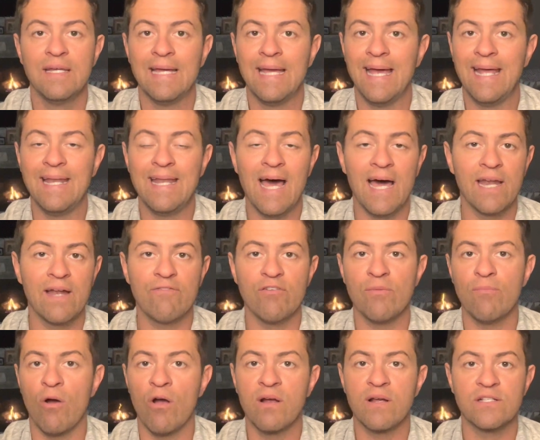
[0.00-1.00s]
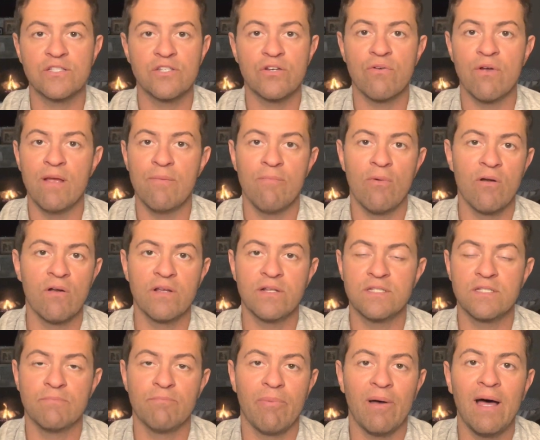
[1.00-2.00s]
And not every market's a great market
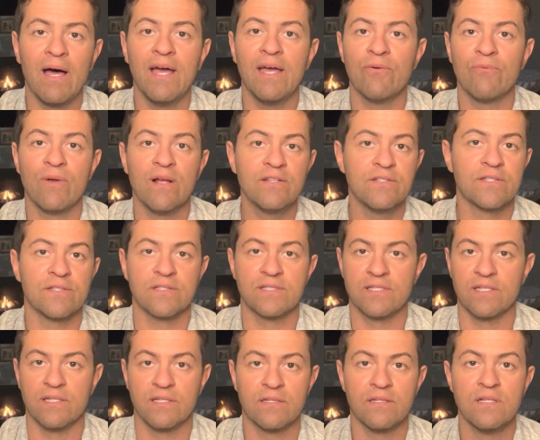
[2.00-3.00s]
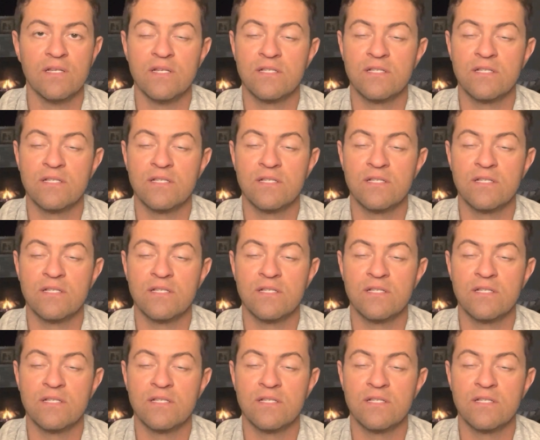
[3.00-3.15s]
to buy rentals in.